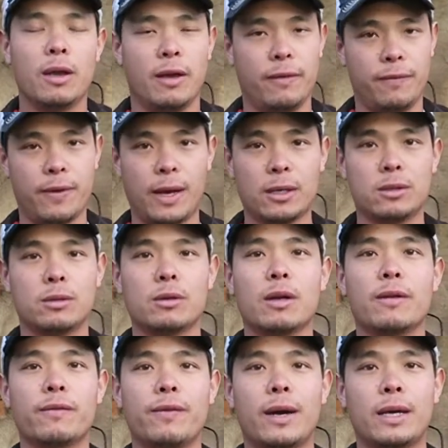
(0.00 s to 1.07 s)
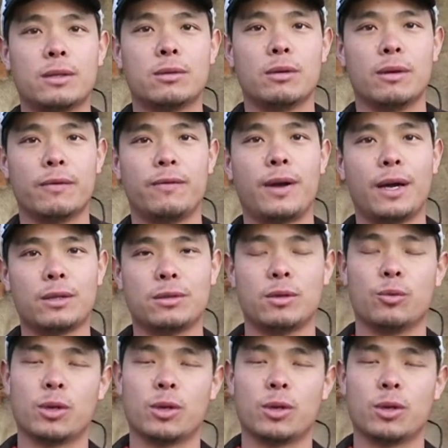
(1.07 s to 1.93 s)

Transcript: and faster and faster and faster.